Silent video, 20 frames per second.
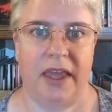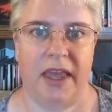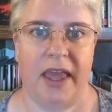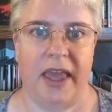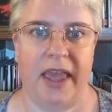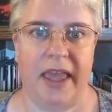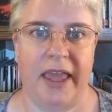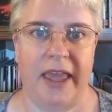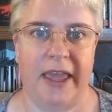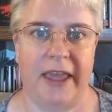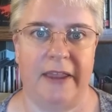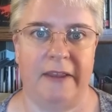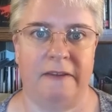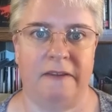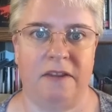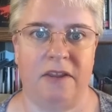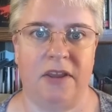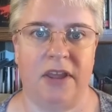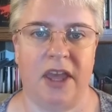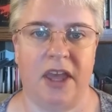And
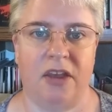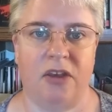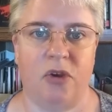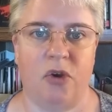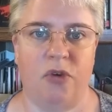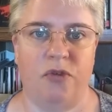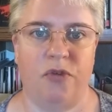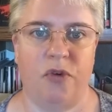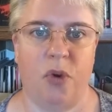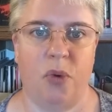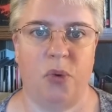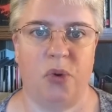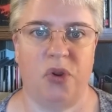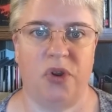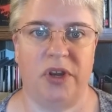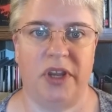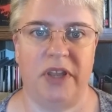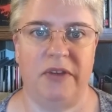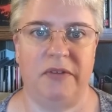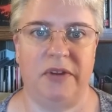you can go
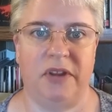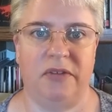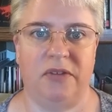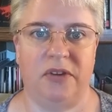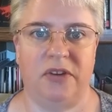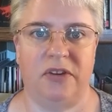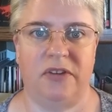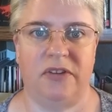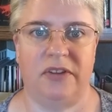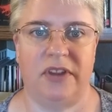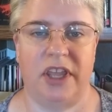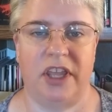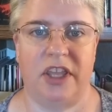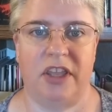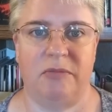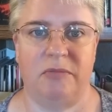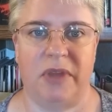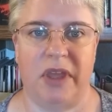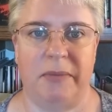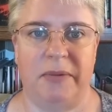forward even if you're just
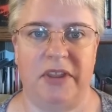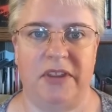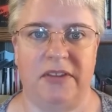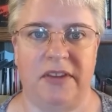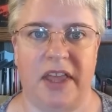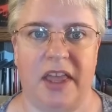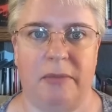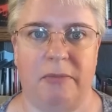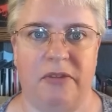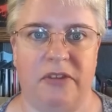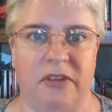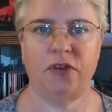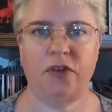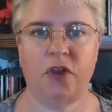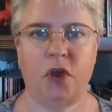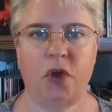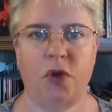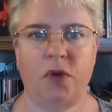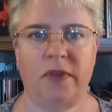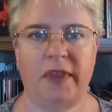taking baby steps.
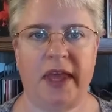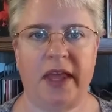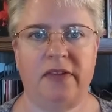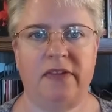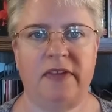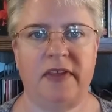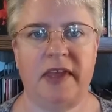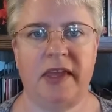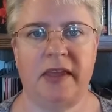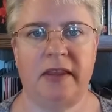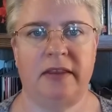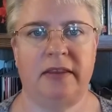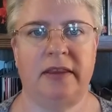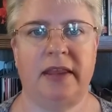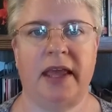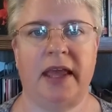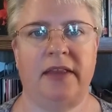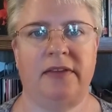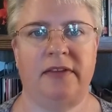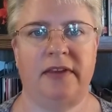So that's it.
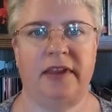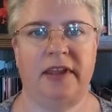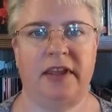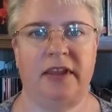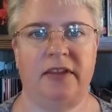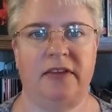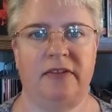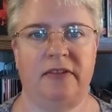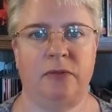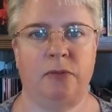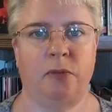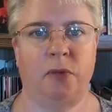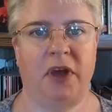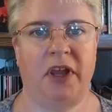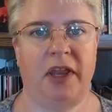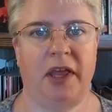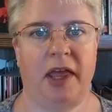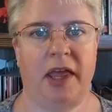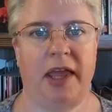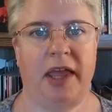That is
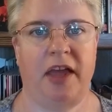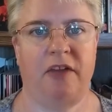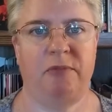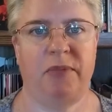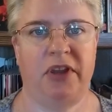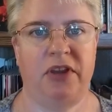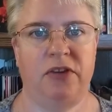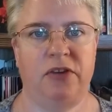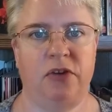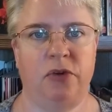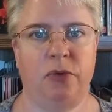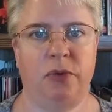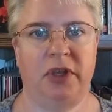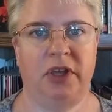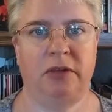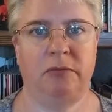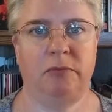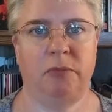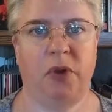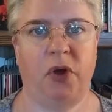what I have been
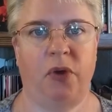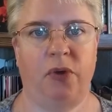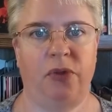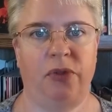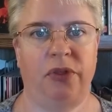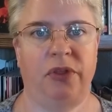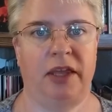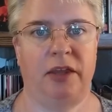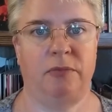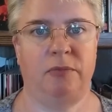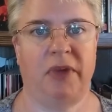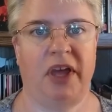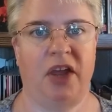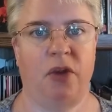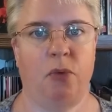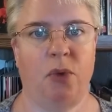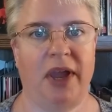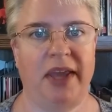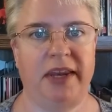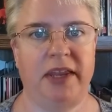doing both in my
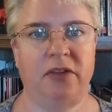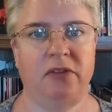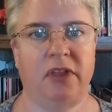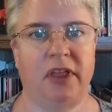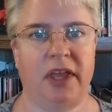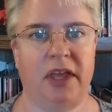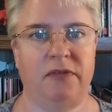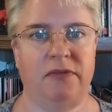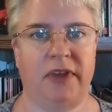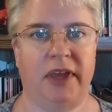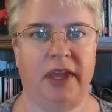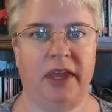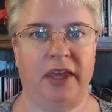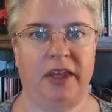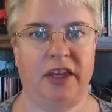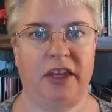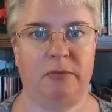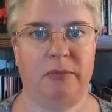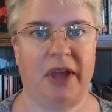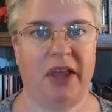writing life
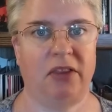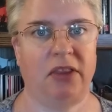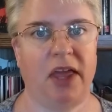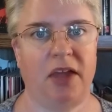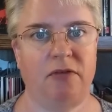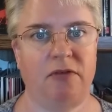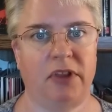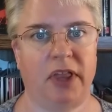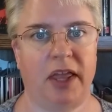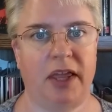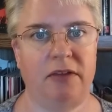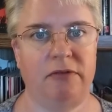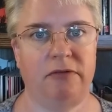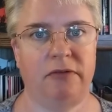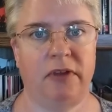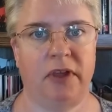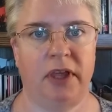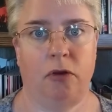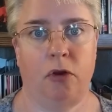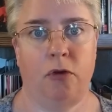and in my life.
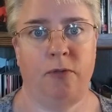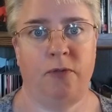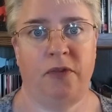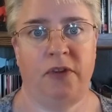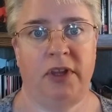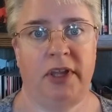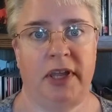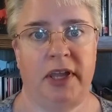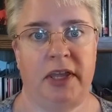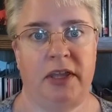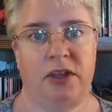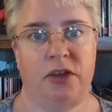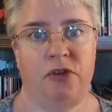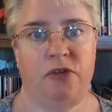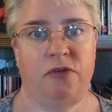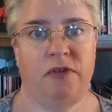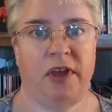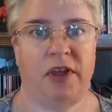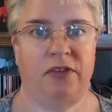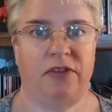Hopefully you
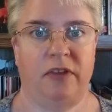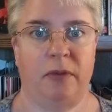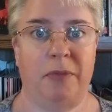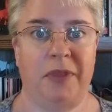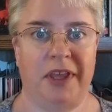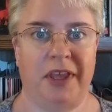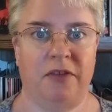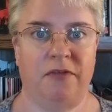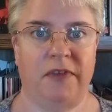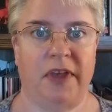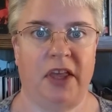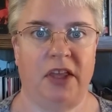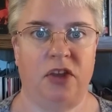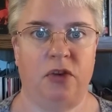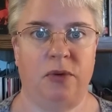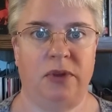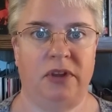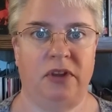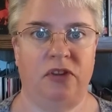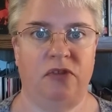found something of
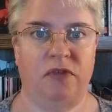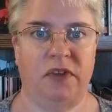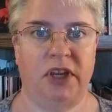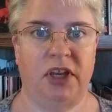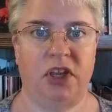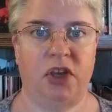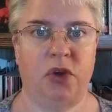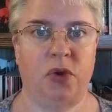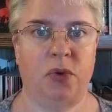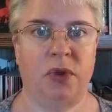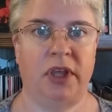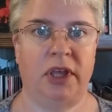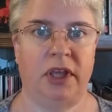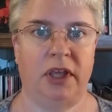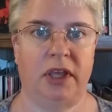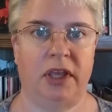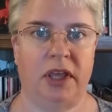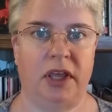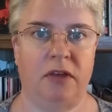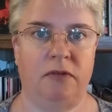value in this video.
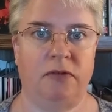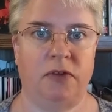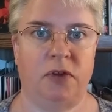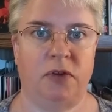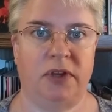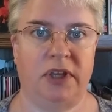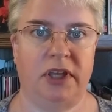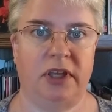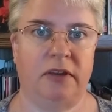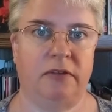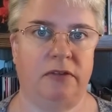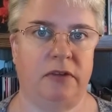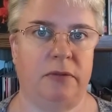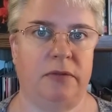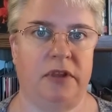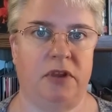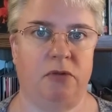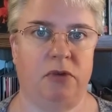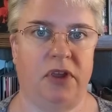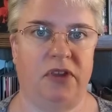If you did, if
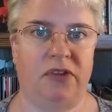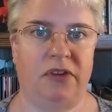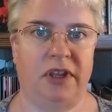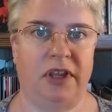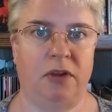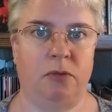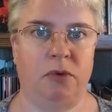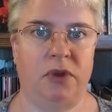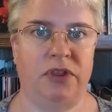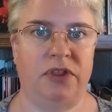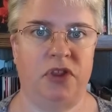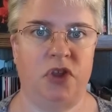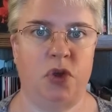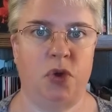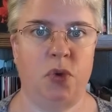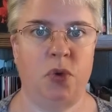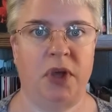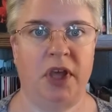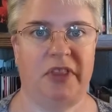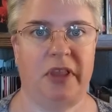something resonated with
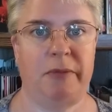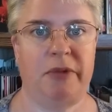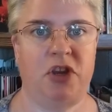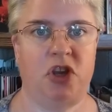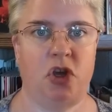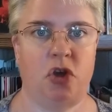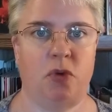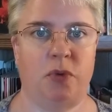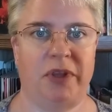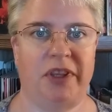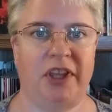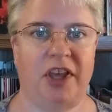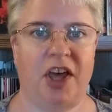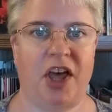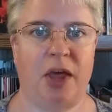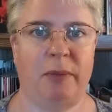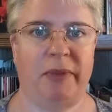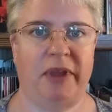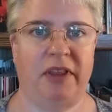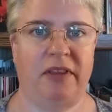you, let me know in the
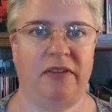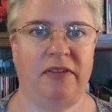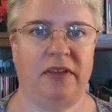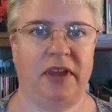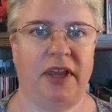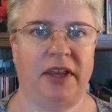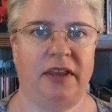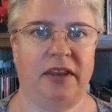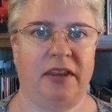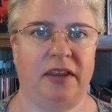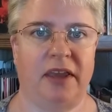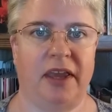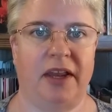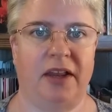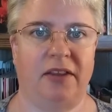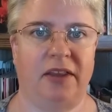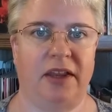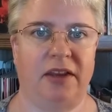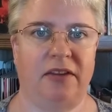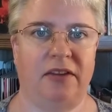comments. I'd kind
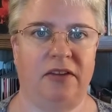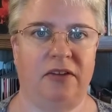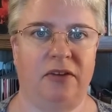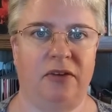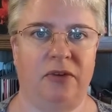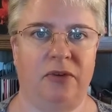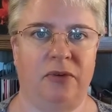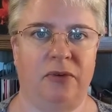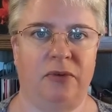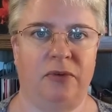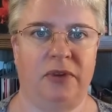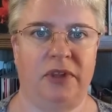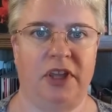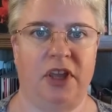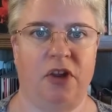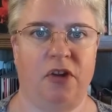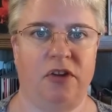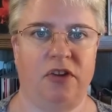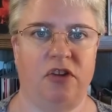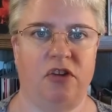of like to
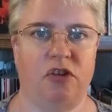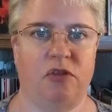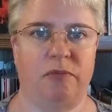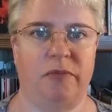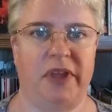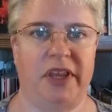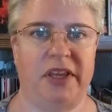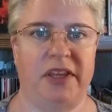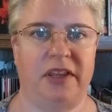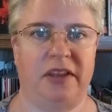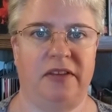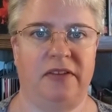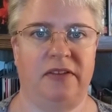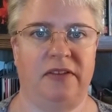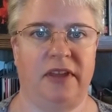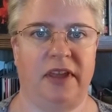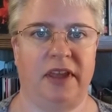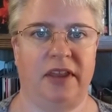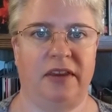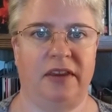hear your opinions
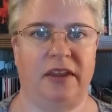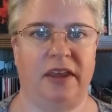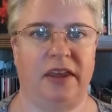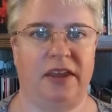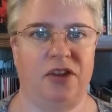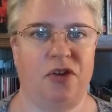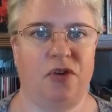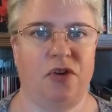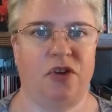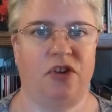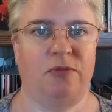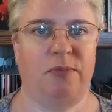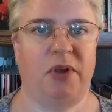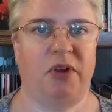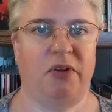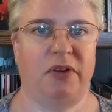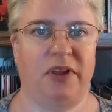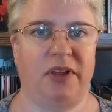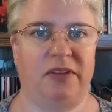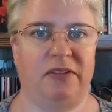and your
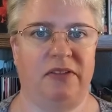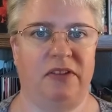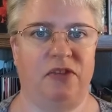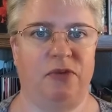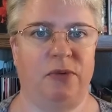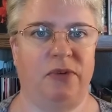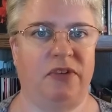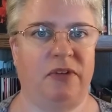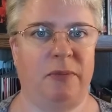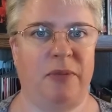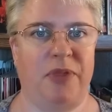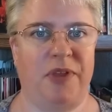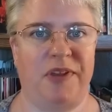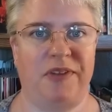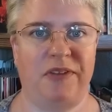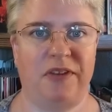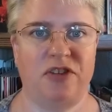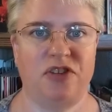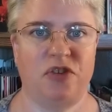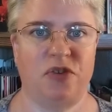experiences with some of
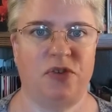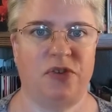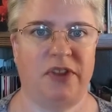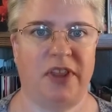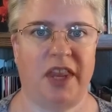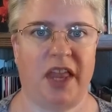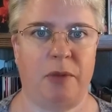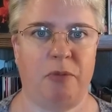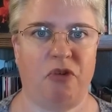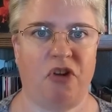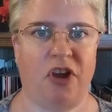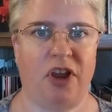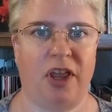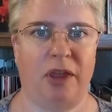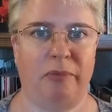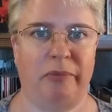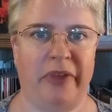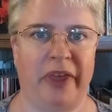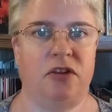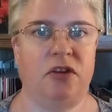these issues that I brought up.
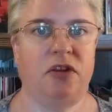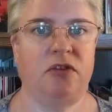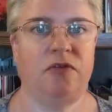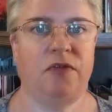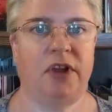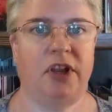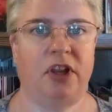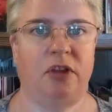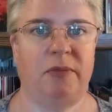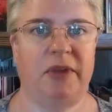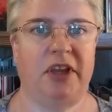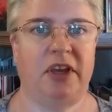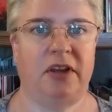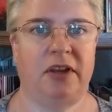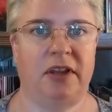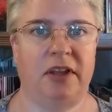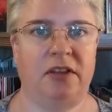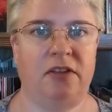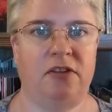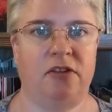You can follow me on
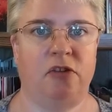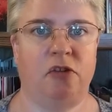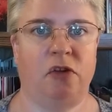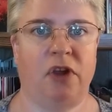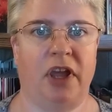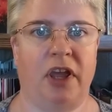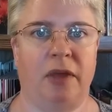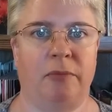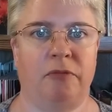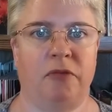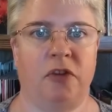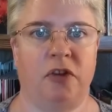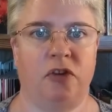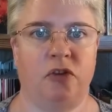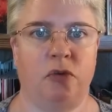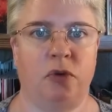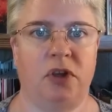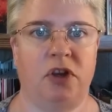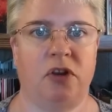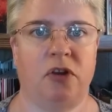Instagram,
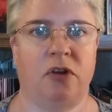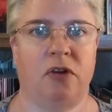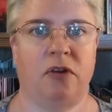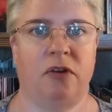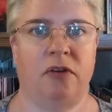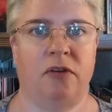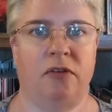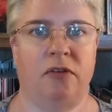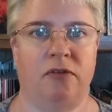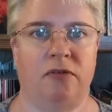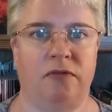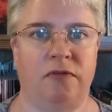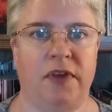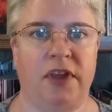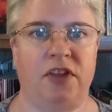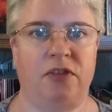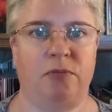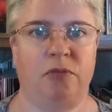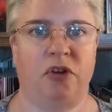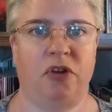Twitter,
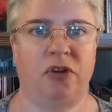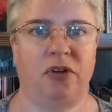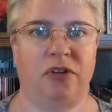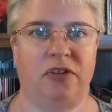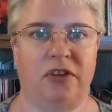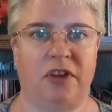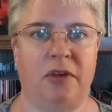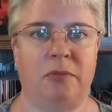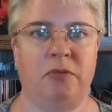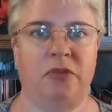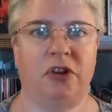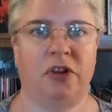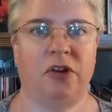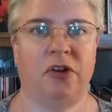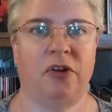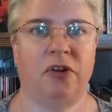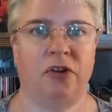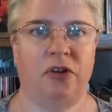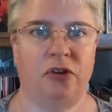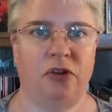Facebook,
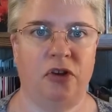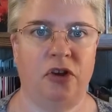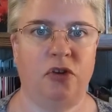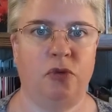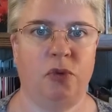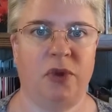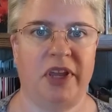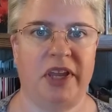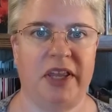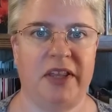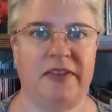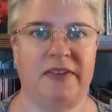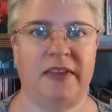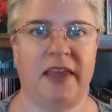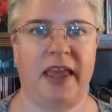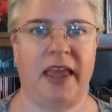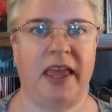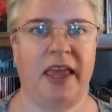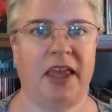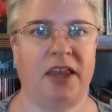Tumblr, Goodreads,
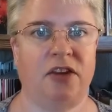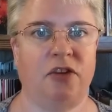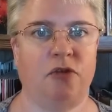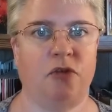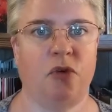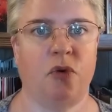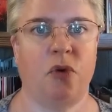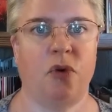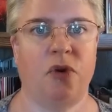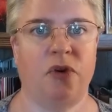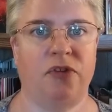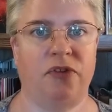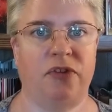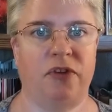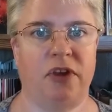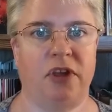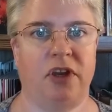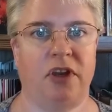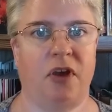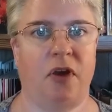and of course you
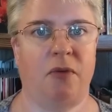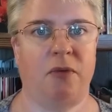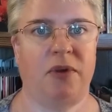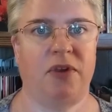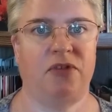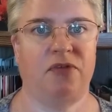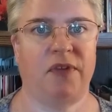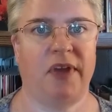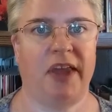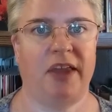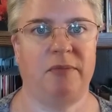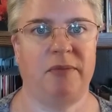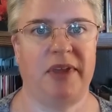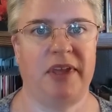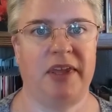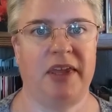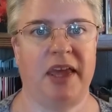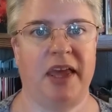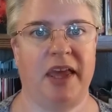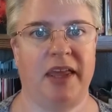can always find
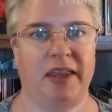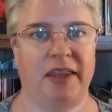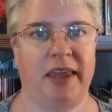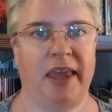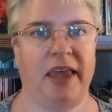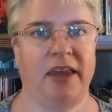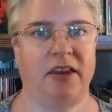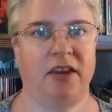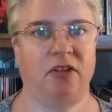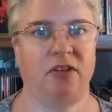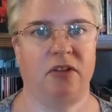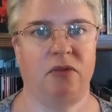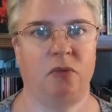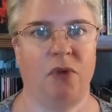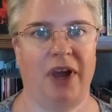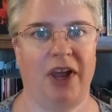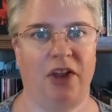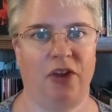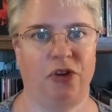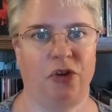me at
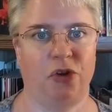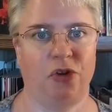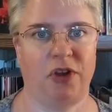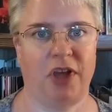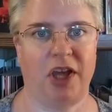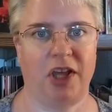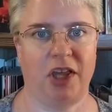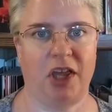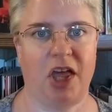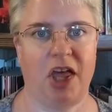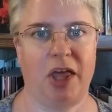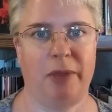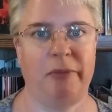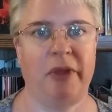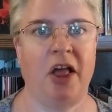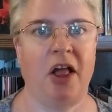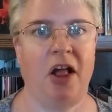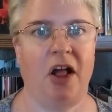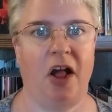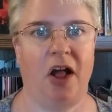candyglenwilder.com.
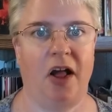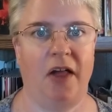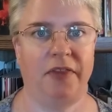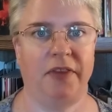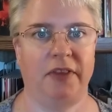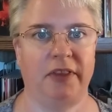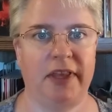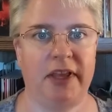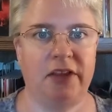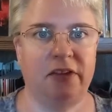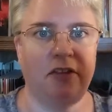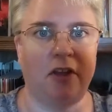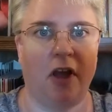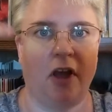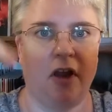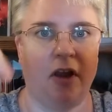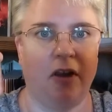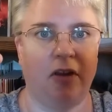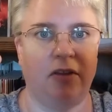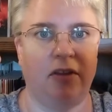All the links
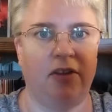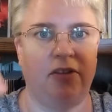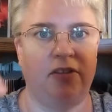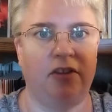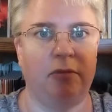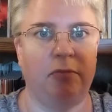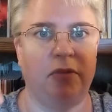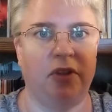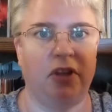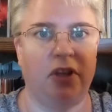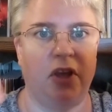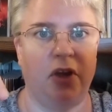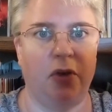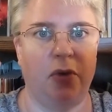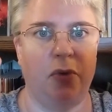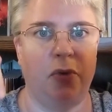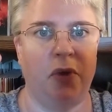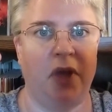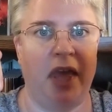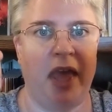are listed below.